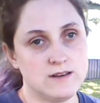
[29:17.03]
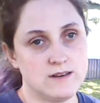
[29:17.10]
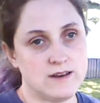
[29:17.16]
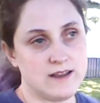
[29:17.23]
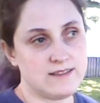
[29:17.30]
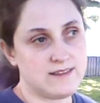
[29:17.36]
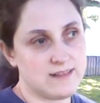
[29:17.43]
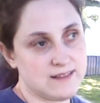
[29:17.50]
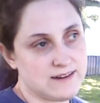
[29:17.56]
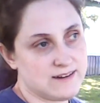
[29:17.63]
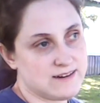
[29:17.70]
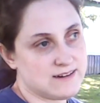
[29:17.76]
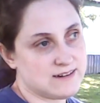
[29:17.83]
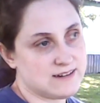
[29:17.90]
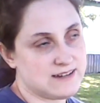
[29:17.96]
not the
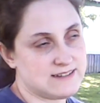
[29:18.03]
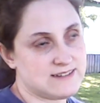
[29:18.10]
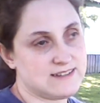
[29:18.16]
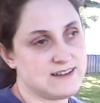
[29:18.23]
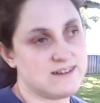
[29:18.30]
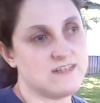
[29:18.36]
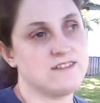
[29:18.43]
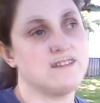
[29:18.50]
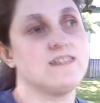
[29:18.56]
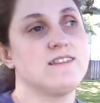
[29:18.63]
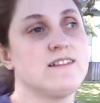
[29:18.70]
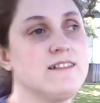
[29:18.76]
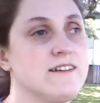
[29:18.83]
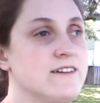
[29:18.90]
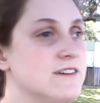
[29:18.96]
lyric necessarily
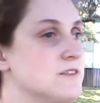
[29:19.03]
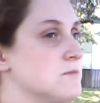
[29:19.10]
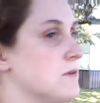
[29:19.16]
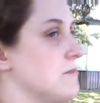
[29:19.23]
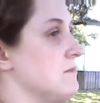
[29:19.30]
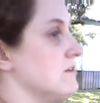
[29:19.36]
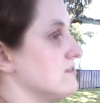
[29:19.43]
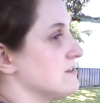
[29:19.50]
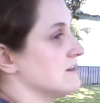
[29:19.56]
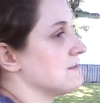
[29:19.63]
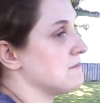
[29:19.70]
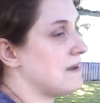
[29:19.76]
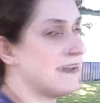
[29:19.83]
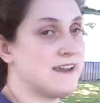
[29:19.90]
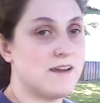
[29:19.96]
the lyrics, but music
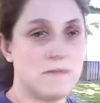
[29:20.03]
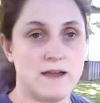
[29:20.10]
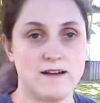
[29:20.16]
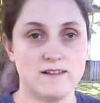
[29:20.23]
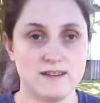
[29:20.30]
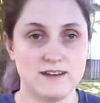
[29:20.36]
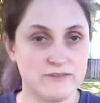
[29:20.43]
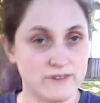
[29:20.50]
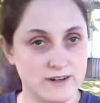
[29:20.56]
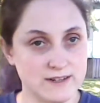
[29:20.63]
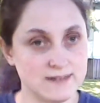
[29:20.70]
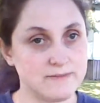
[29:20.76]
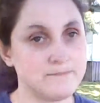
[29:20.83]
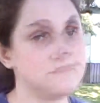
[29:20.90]
might come out different,